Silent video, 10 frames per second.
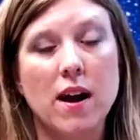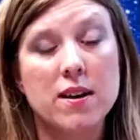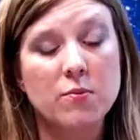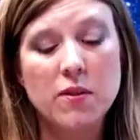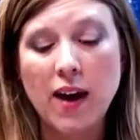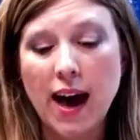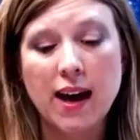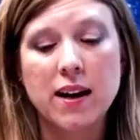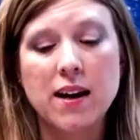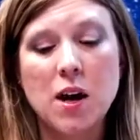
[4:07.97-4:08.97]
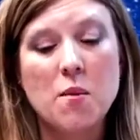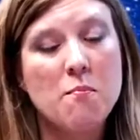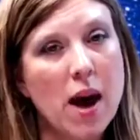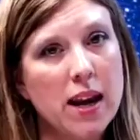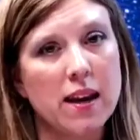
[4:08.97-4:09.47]
as we've had
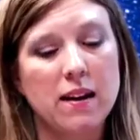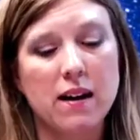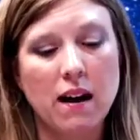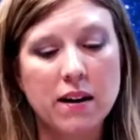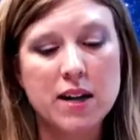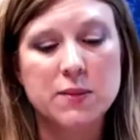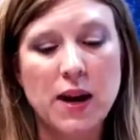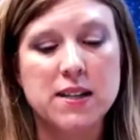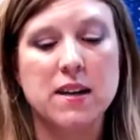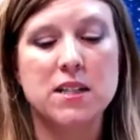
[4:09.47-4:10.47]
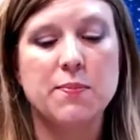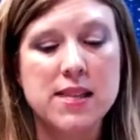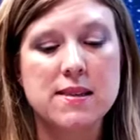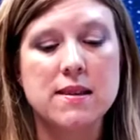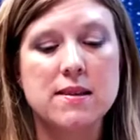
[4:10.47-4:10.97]
many unexpected
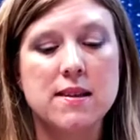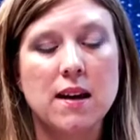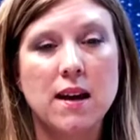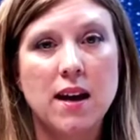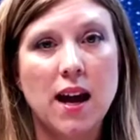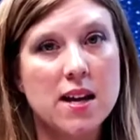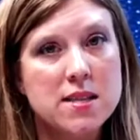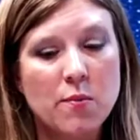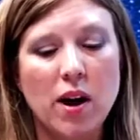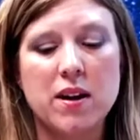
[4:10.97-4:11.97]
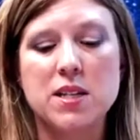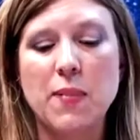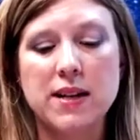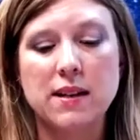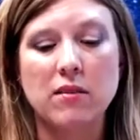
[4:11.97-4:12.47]
expenses and some
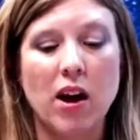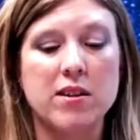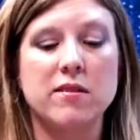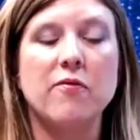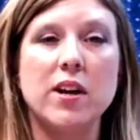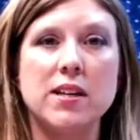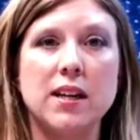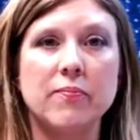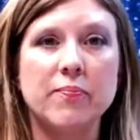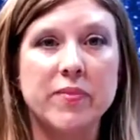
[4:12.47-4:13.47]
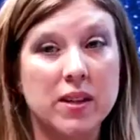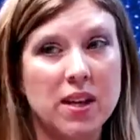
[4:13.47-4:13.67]
unexpected loss of funding.